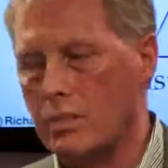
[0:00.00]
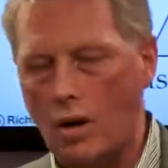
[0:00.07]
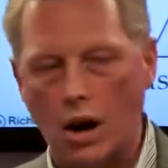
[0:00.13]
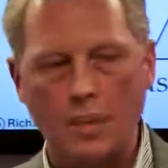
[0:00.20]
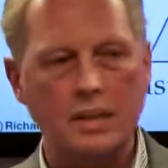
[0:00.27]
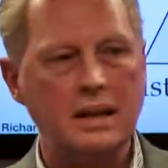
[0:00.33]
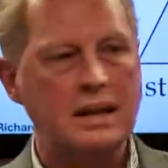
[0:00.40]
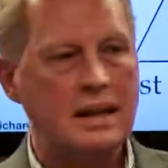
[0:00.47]

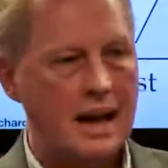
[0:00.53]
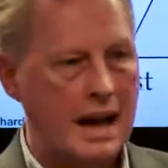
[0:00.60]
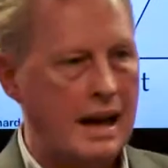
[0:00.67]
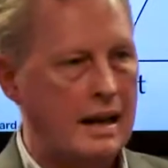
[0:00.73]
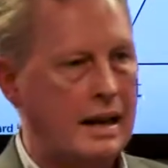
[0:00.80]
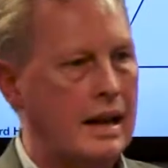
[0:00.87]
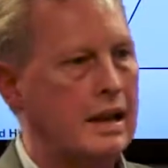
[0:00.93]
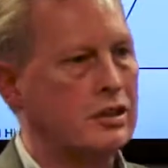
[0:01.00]
mom and
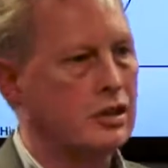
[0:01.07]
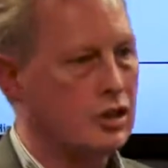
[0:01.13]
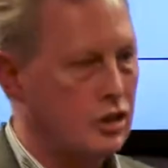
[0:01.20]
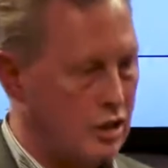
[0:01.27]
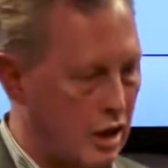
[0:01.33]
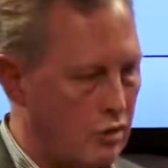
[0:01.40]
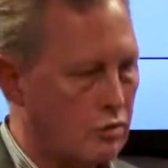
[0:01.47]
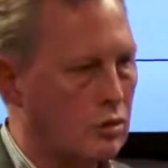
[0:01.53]
dad as a
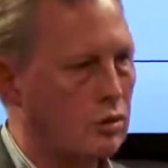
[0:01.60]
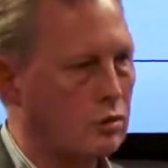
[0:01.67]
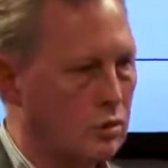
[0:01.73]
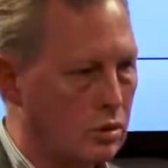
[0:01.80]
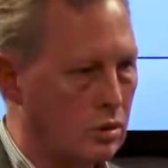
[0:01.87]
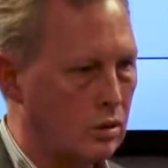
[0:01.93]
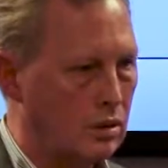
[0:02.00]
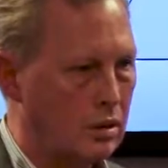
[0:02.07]
general
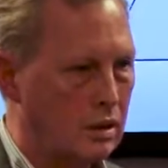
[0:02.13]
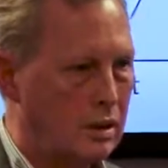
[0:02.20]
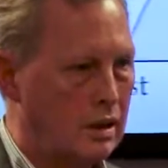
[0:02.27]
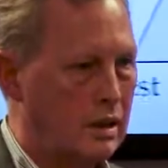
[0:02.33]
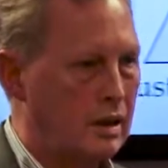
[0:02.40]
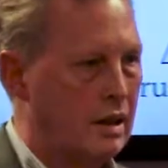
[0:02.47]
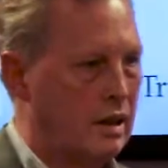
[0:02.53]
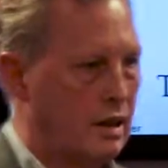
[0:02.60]
rule.
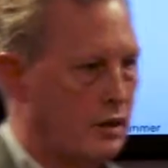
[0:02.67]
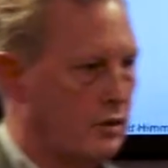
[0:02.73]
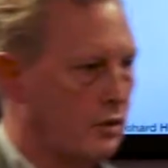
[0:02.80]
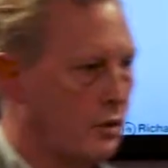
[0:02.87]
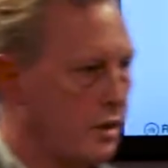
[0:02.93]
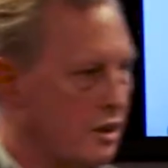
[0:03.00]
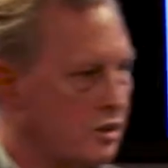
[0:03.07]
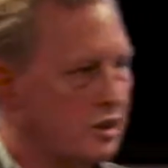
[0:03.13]

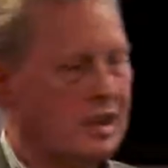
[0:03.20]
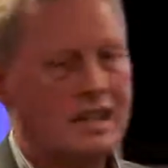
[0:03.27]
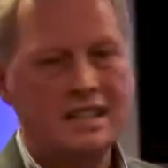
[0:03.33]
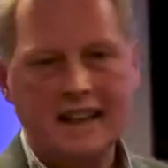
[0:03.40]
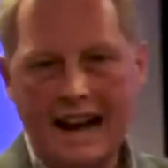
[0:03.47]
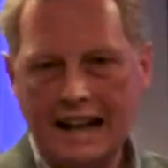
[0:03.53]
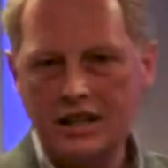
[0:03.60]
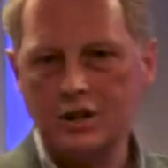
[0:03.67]
Therefore, there's an
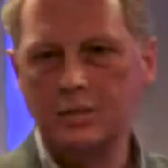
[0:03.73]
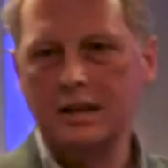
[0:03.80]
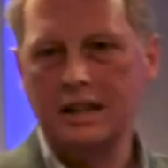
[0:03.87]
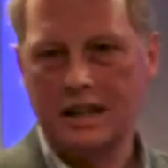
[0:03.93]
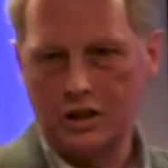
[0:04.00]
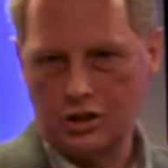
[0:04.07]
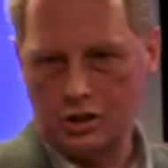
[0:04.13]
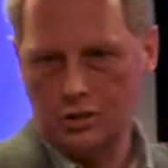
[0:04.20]
attachment
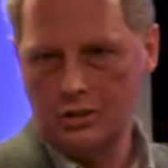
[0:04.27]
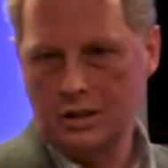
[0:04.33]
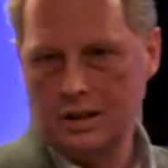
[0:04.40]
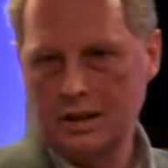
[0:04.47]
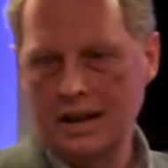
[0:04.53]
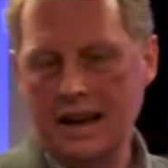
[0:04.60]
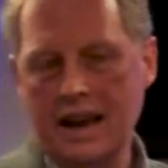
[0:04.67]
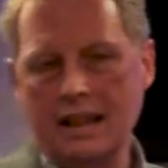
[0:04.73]
issue,
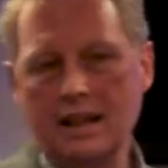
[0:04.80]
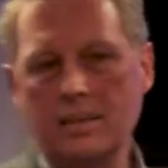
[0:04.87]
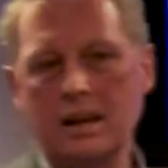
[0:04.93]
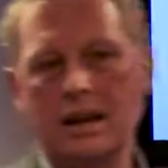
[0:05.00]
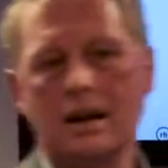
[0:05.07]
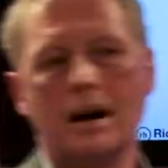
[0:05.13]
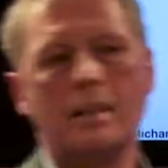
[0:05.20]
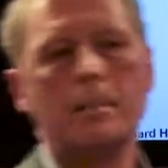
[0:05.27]
and they
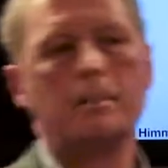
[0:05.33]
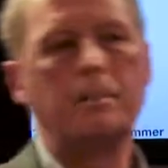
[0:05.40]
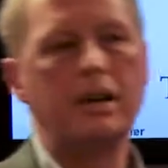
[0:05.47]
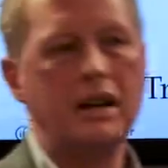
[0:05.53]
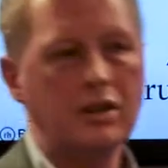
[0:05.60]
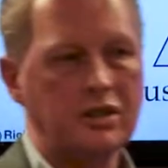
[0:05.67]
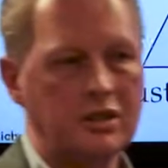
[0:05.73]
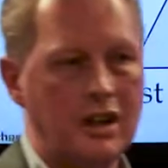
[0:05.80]
become
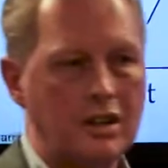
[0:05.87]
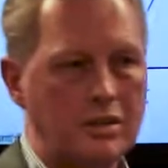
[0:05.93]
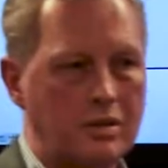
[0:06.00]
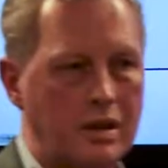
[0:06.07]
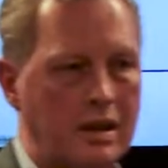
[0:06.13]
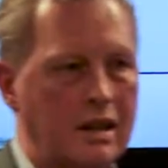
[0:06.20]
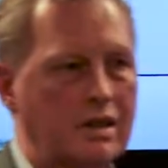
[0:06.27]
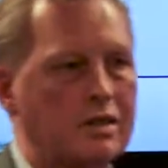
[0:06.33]

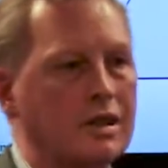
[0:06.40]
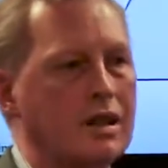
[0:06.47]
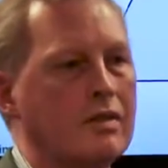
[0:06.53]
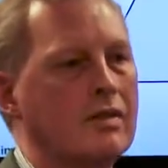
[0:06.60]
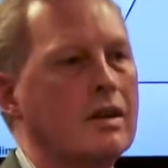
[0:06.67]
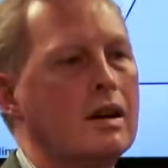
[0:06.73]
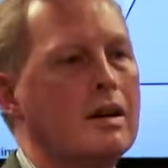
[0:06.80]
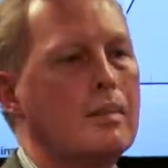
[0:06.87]
peer-centric instead
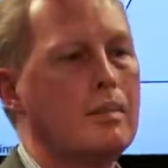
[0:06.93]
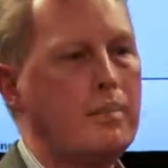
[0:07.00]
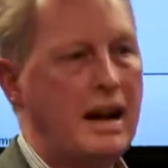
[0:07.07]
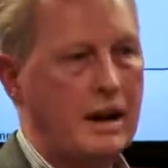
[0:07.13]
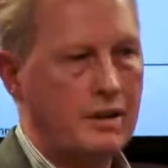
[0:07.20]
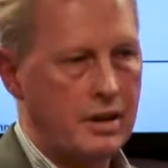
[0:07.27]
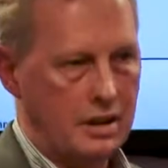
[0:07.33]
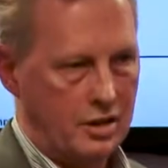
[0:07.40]
of
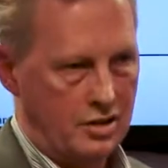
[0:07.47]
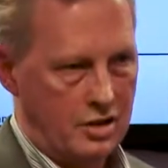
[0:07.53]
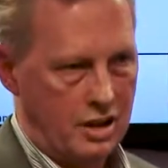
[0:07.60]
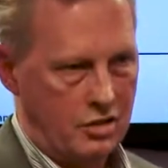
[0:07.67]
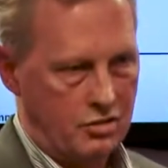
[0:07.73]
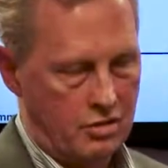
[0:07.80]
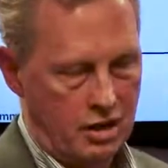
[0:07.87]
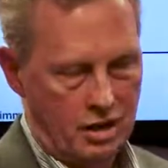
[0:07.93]

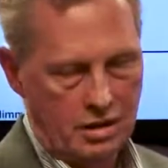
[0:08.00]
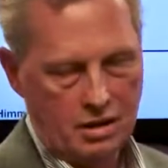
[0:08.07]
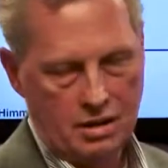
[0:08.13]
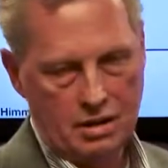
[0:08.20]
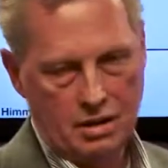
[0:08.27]
parent-centric.